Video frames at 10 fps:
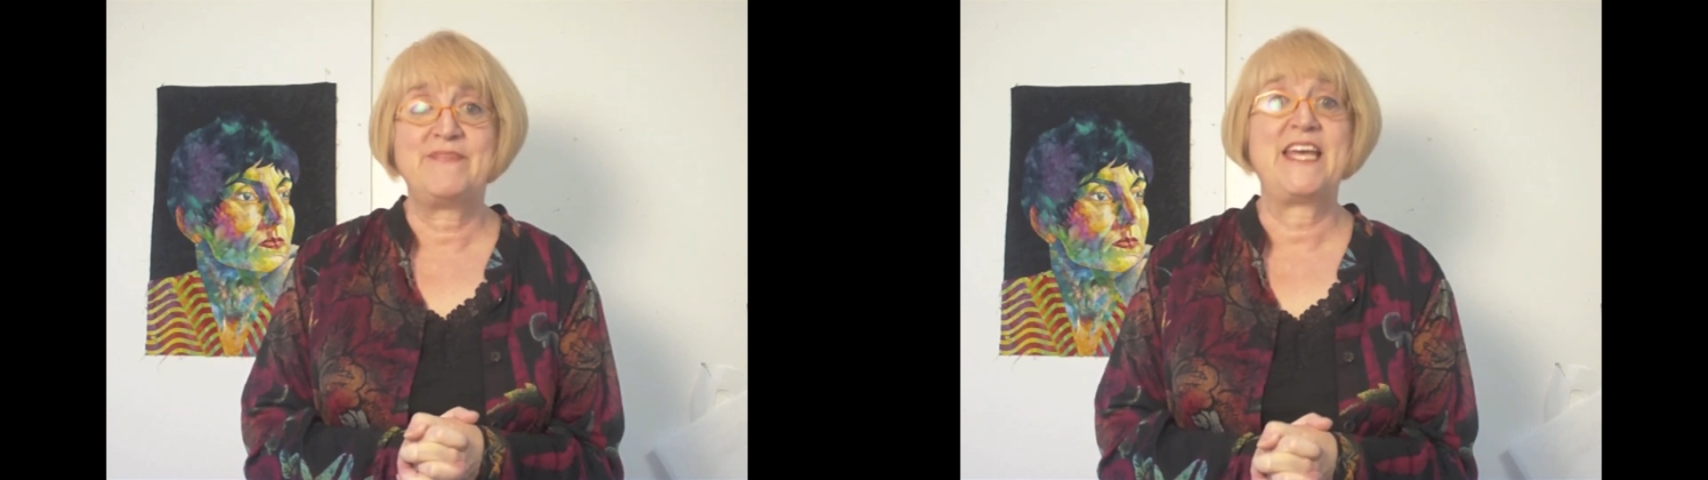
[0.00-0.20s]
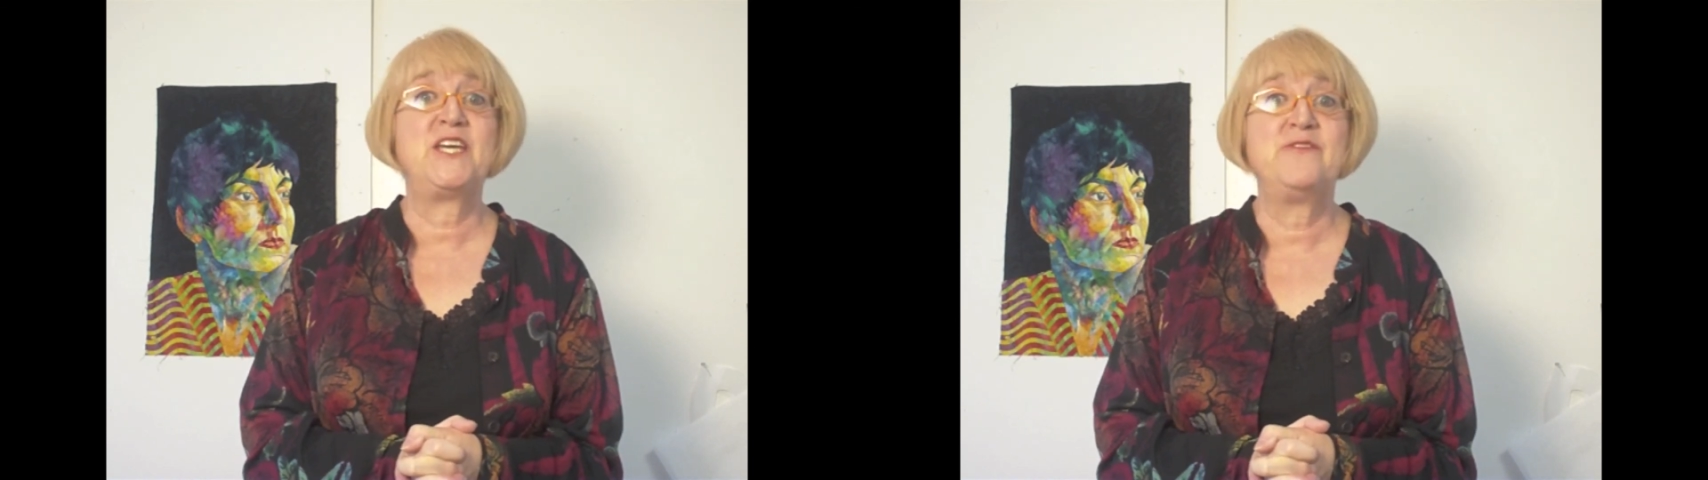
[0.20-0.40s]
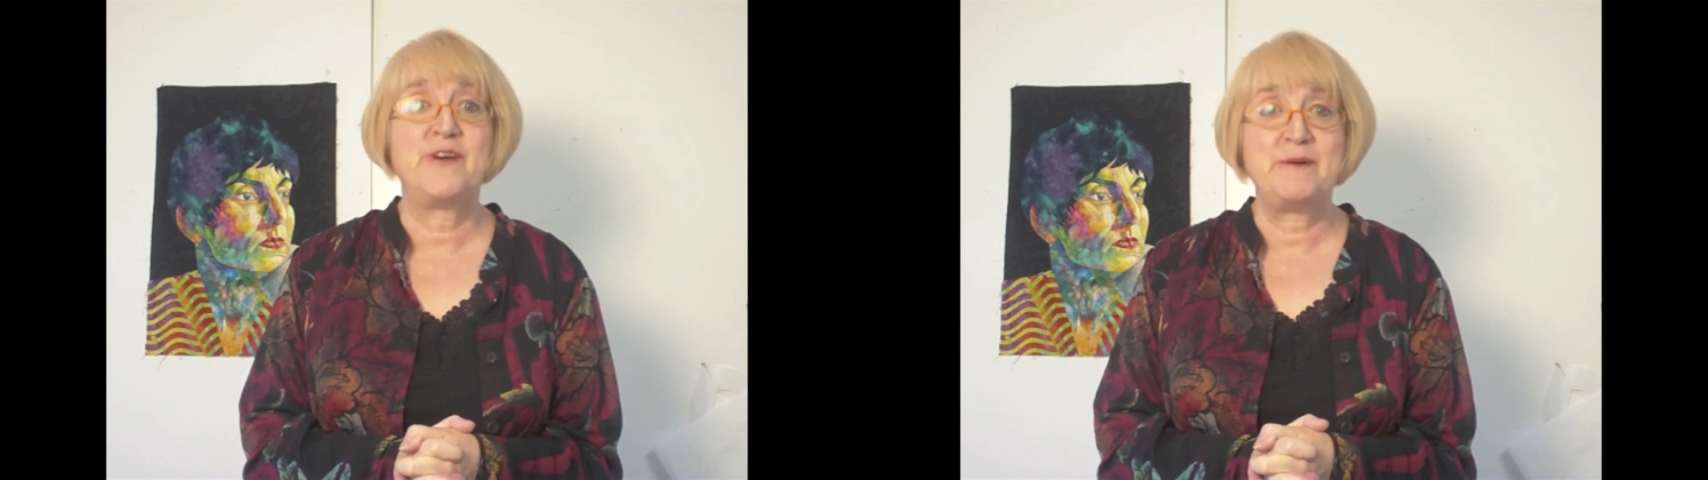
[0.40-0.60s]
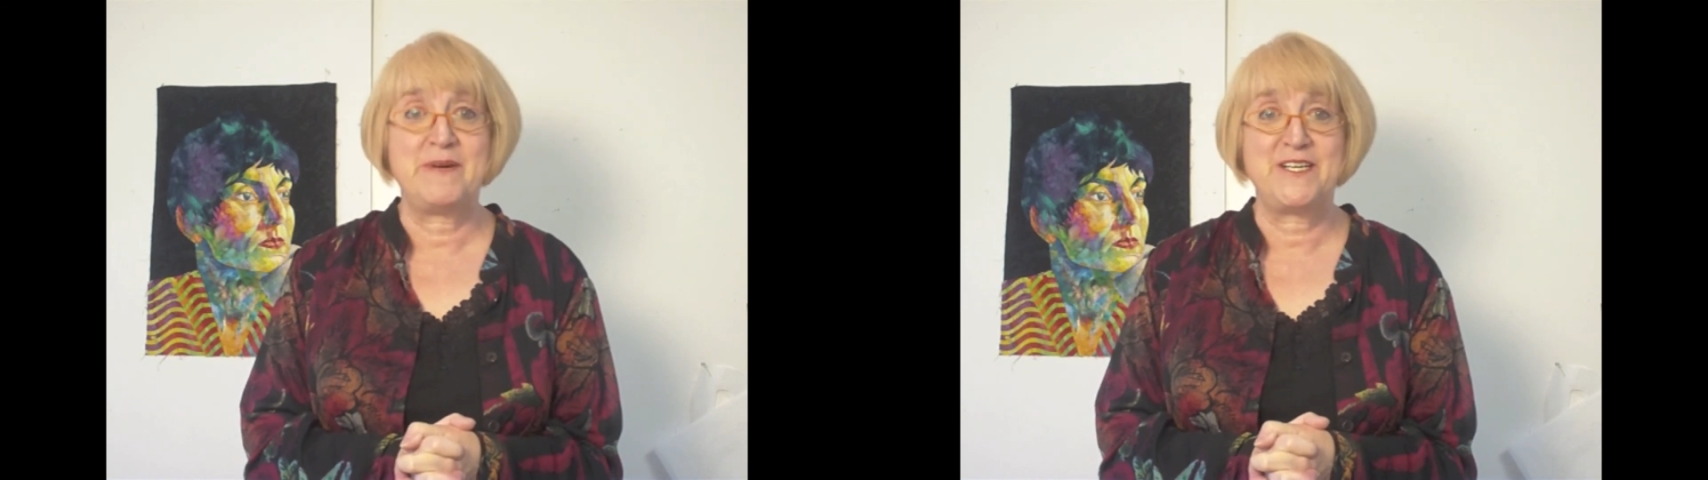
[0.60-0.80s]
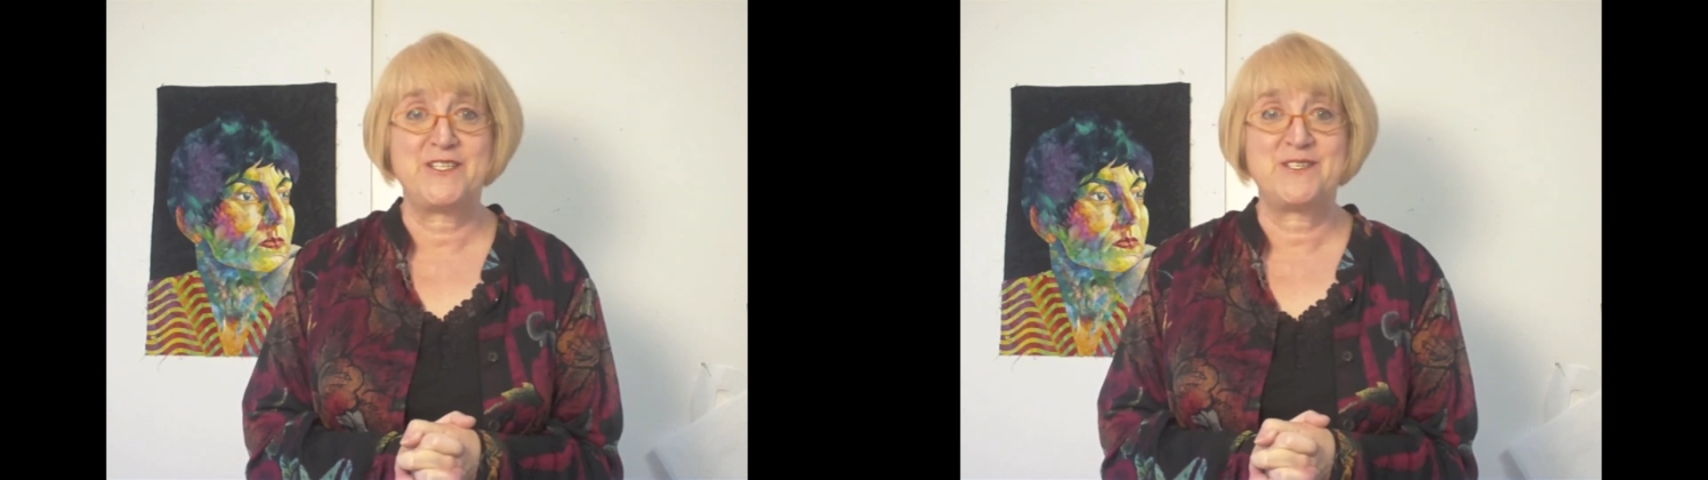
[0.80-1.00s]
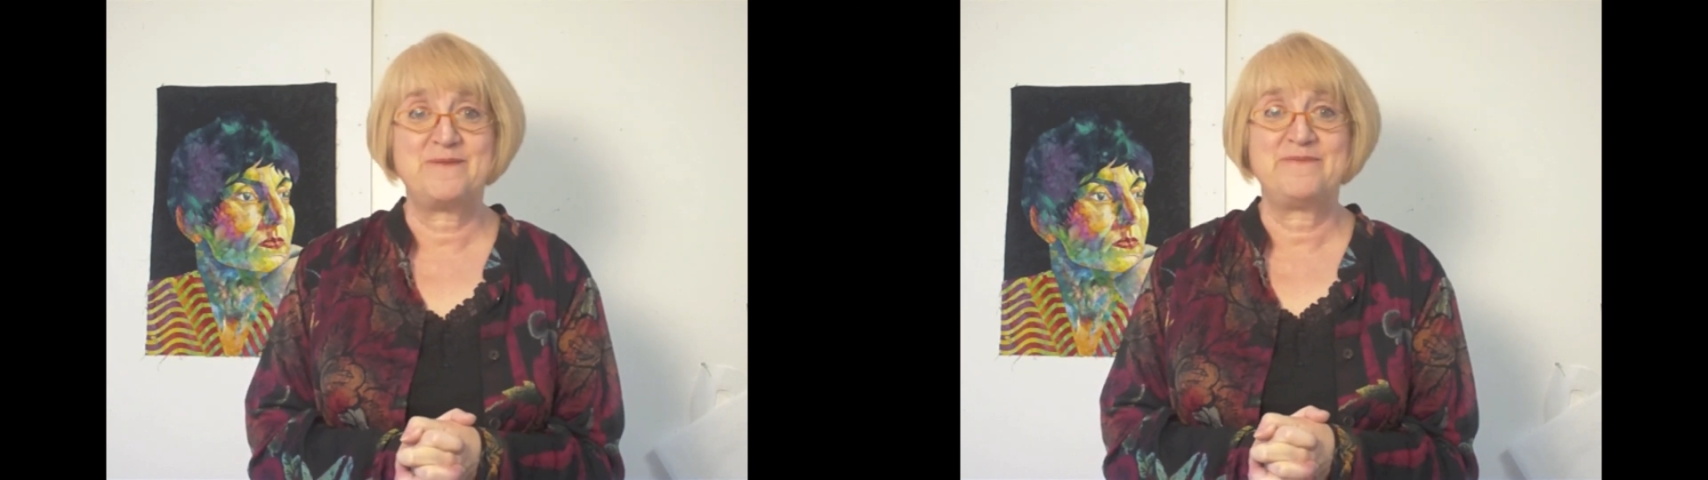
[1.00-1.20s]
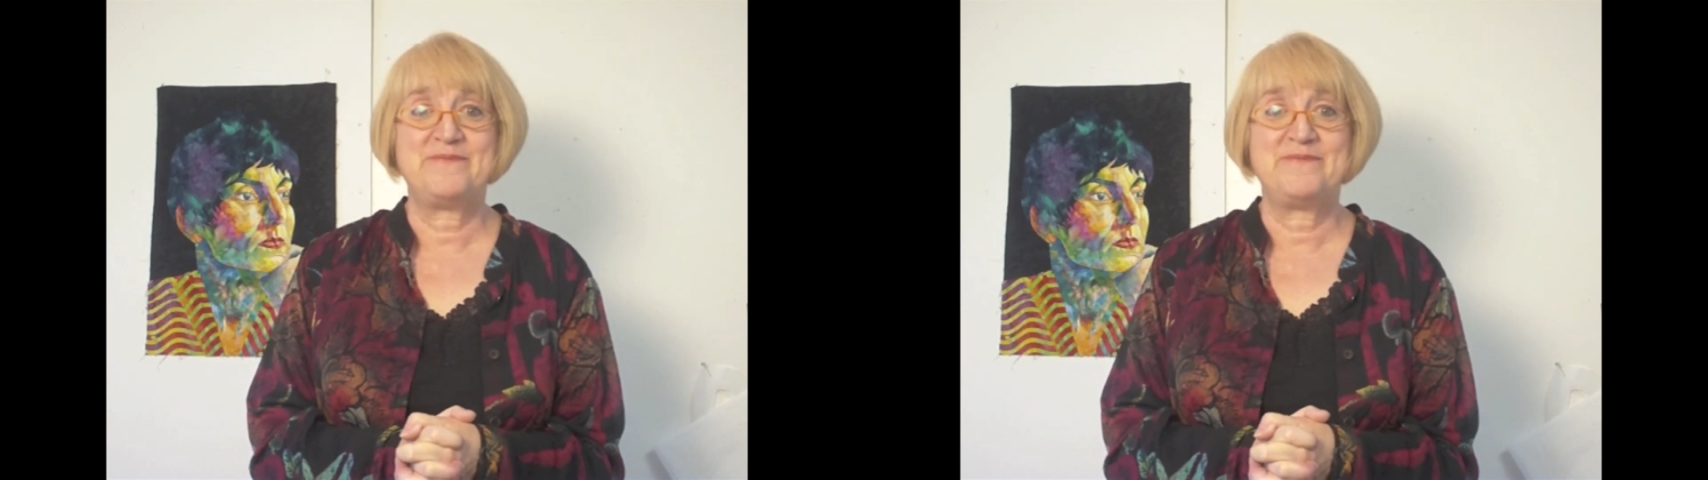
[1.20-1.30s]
Thank you very much.